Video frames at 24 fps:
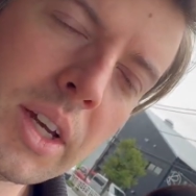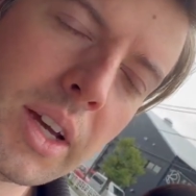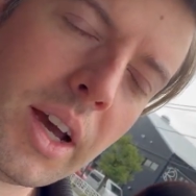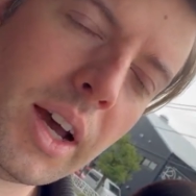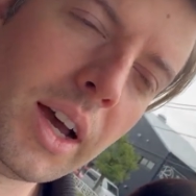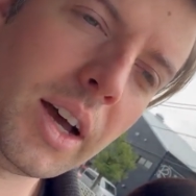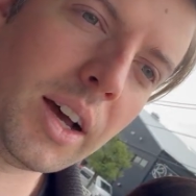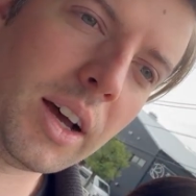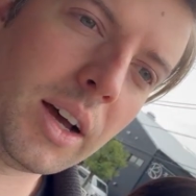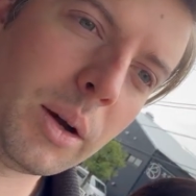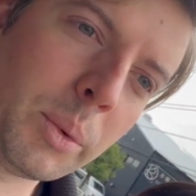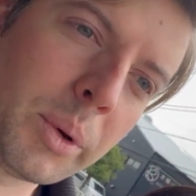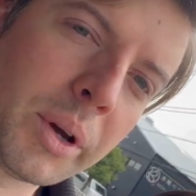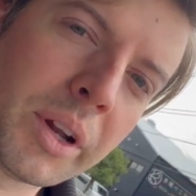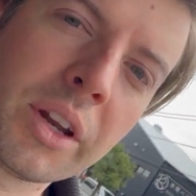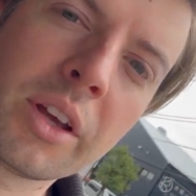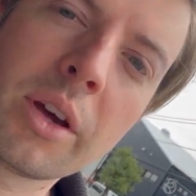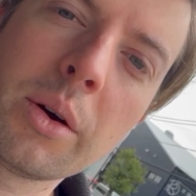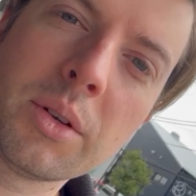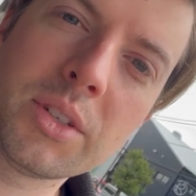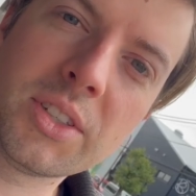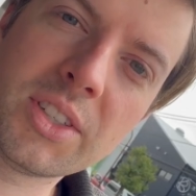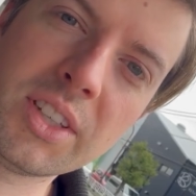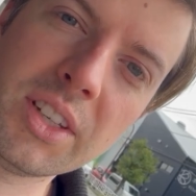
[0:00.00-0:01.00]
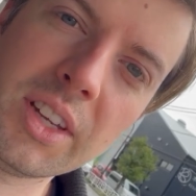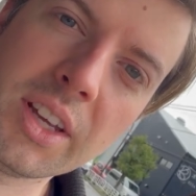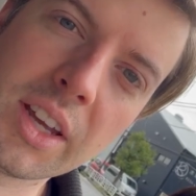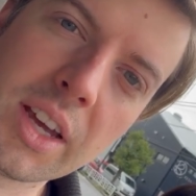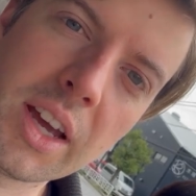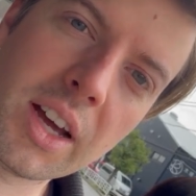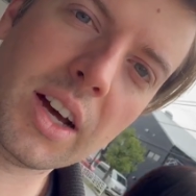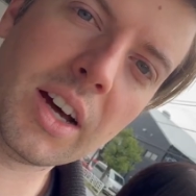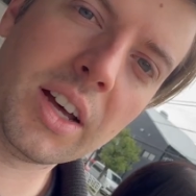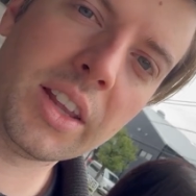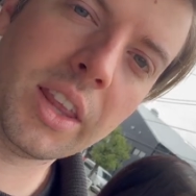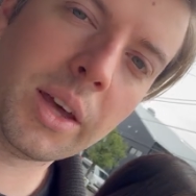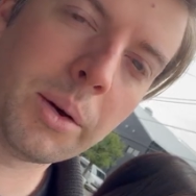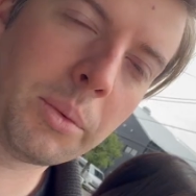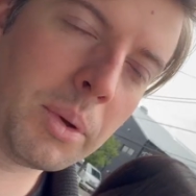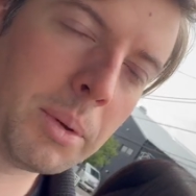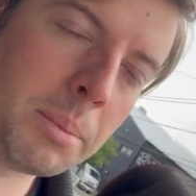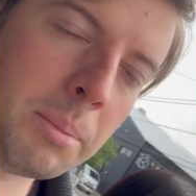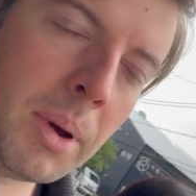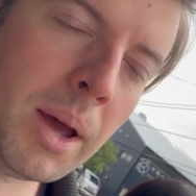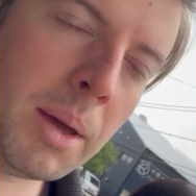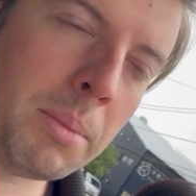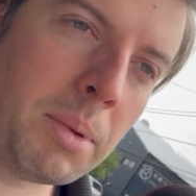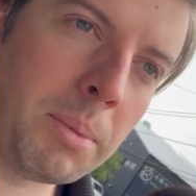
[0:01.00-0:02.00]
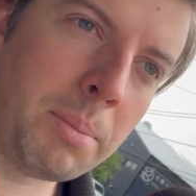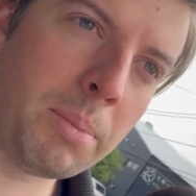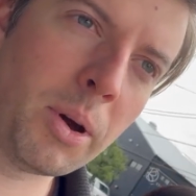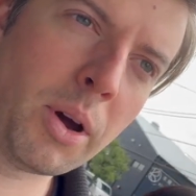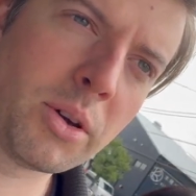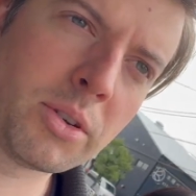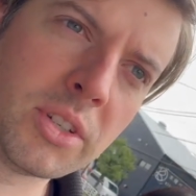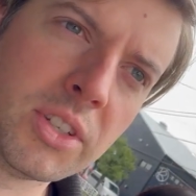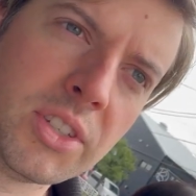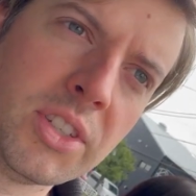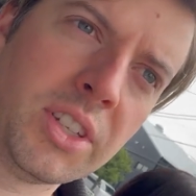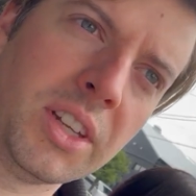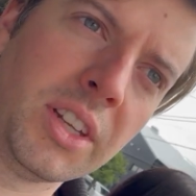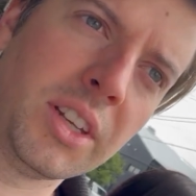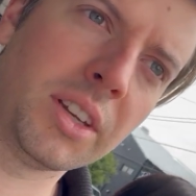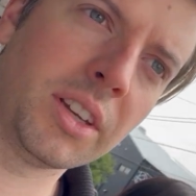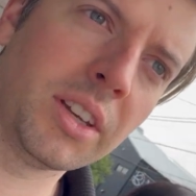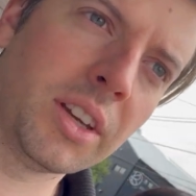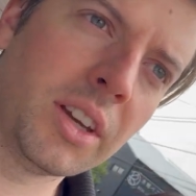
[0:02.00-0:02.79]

Uh, we're gonna go and see a car that we might be purchasing